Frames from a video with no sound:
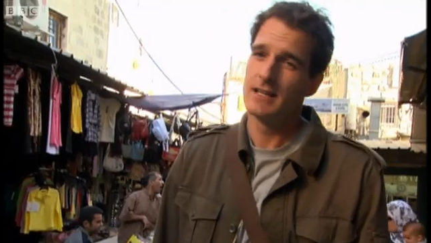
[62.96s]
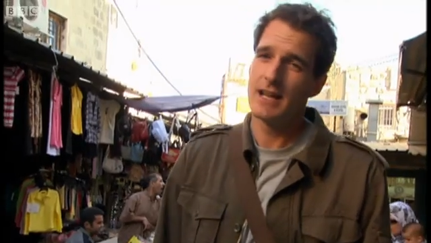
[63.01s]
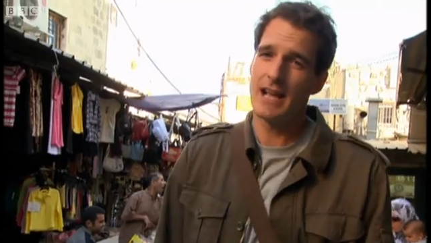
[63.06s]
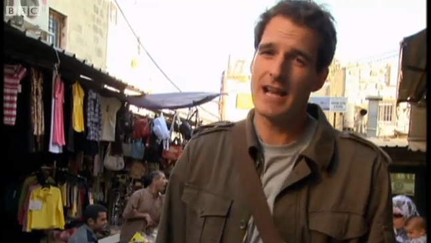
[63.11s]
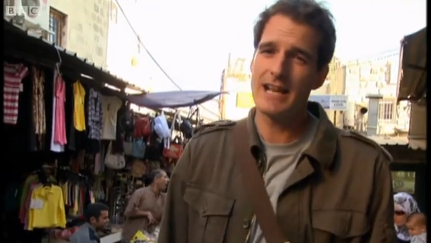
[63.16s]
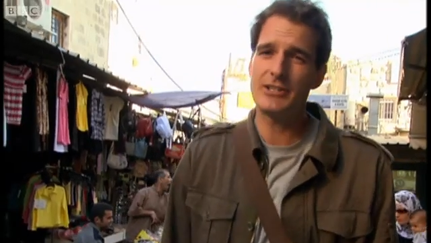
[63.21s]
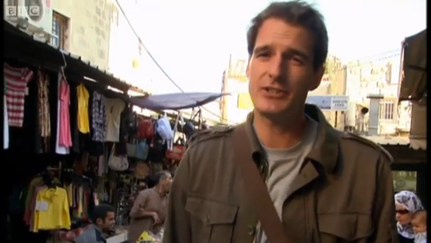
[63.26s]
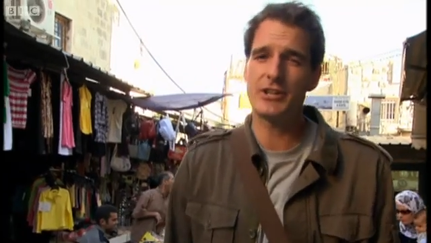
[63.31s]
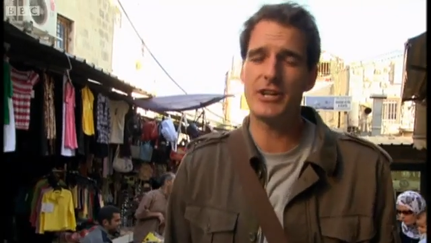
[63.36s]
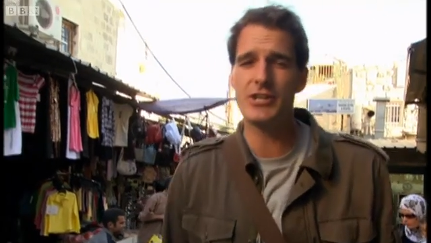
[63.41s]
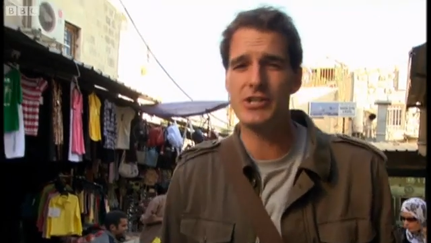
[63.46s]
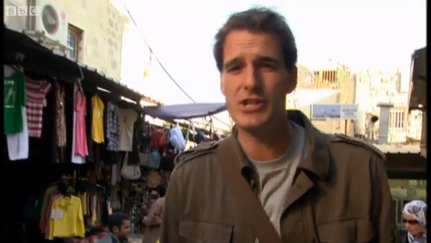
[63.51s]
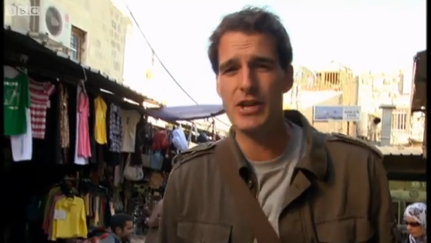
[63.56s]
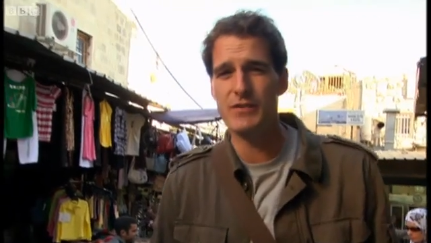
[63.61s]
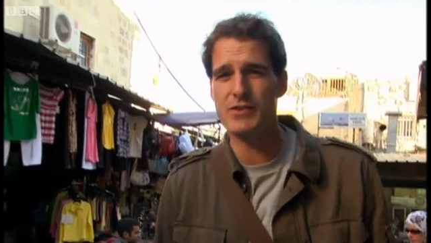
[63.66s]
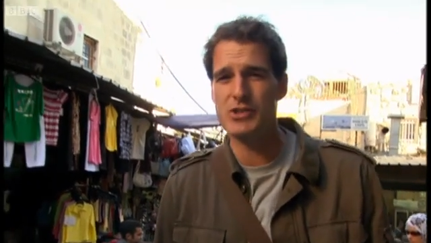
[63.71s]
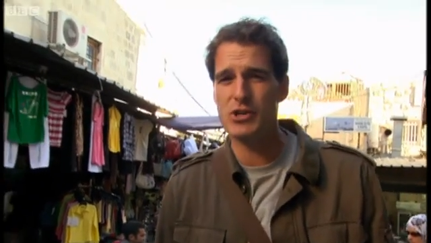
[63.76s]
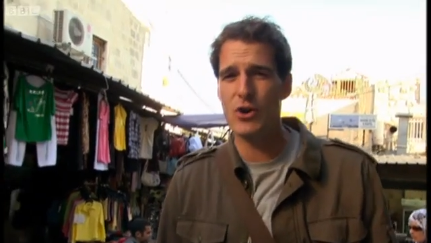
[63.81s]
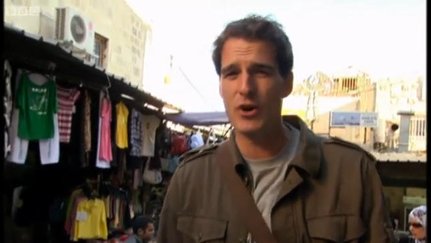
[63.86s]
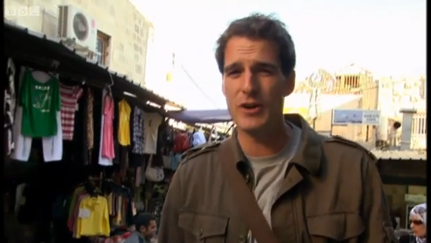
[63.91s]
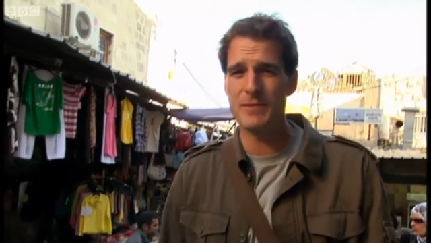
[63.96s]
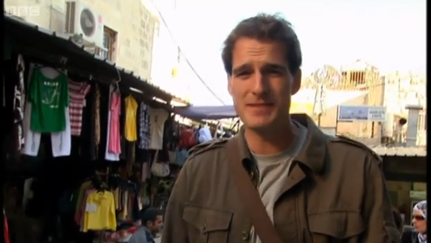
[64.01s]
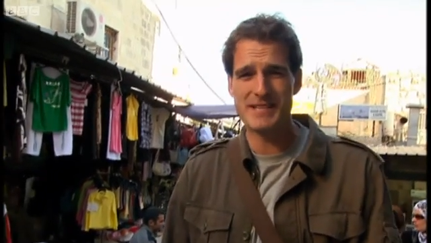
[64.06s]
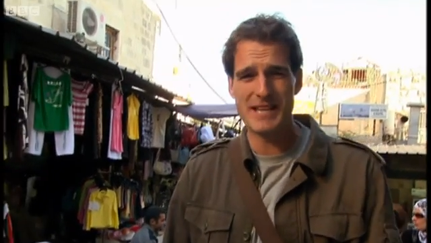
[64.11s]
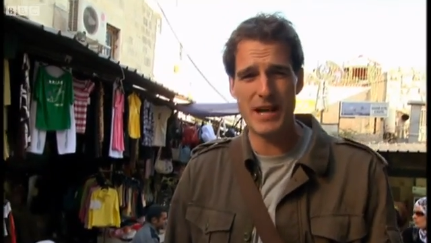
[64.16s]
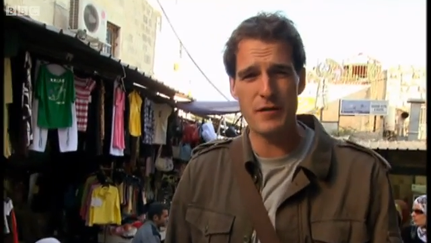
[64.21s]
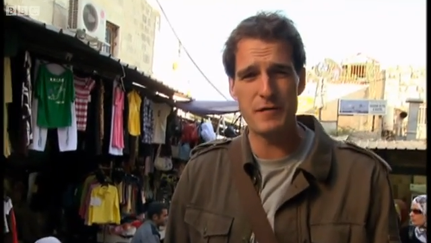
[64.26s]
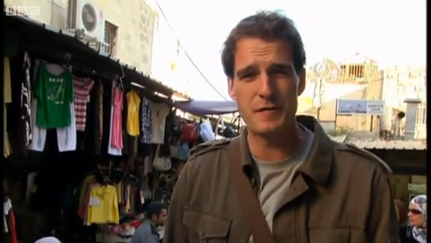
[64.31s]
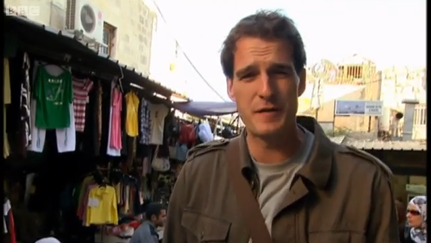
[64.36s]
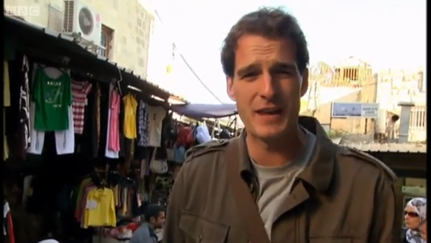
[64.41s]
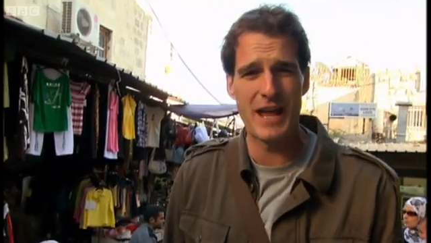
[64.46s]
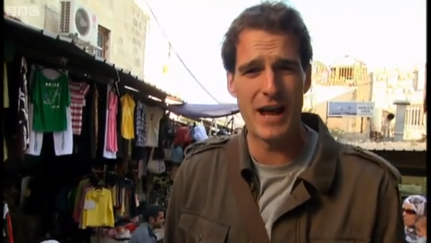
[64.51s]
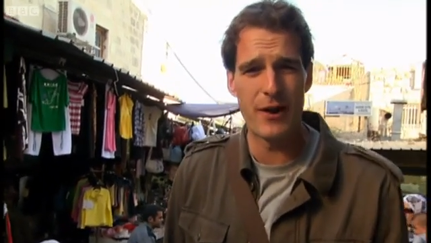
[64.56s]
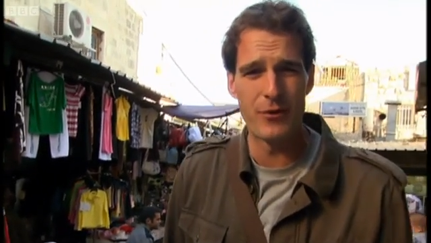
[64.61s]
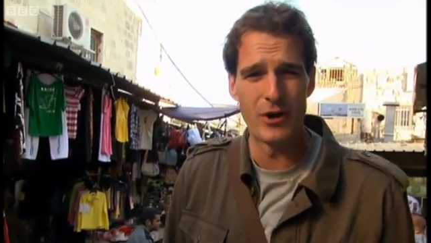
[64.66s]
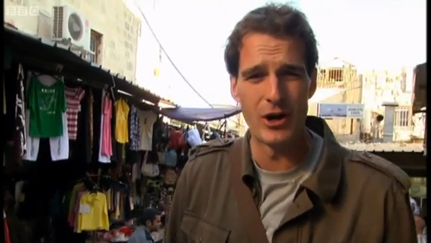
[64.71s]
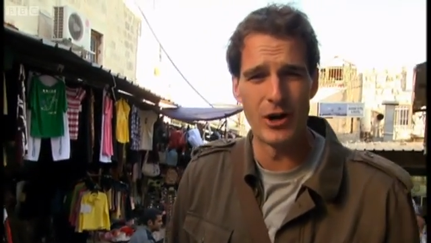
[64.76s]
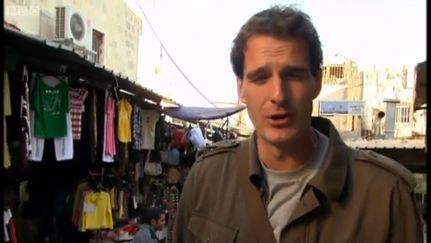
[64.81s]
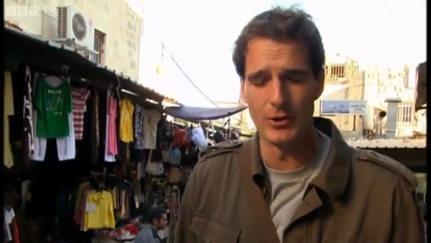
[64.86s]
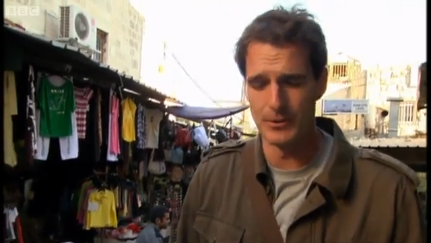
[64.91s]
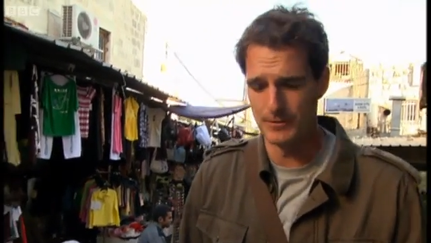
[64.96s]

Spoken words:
Hadrian sort of saw himself in that role.